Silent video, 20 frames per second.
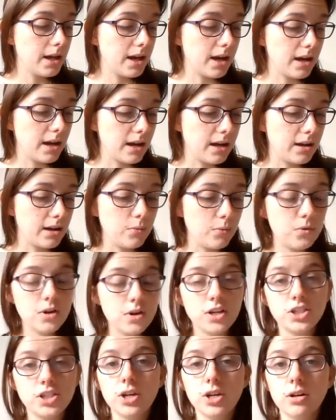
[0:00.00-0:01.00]
I
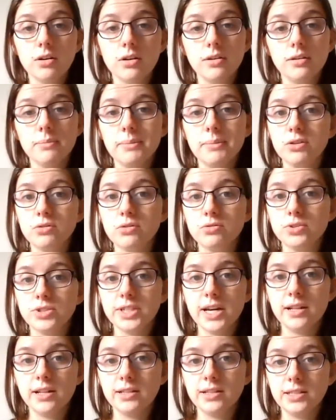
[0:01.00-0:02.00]
worked on my country
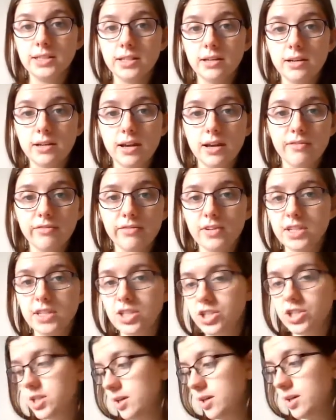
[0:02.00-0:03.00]
calendar and
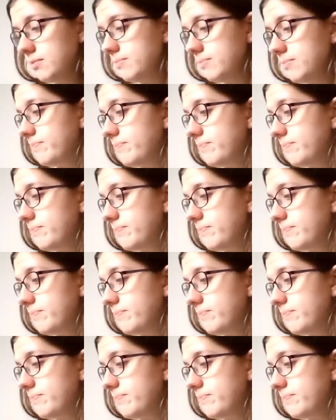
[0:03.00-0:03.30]
finished it.